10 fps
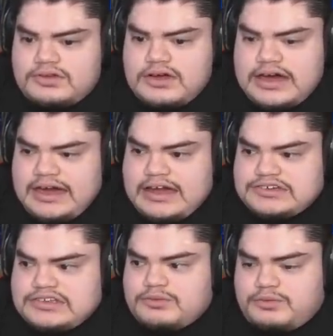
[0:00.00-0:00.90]
I
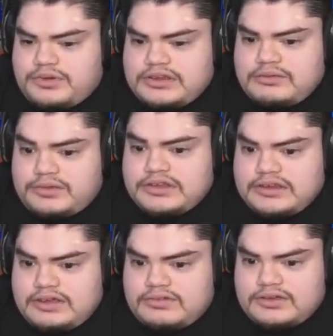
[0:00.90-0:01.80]
actually really, really
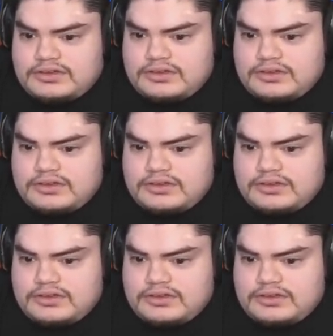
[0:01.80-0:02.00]
love it.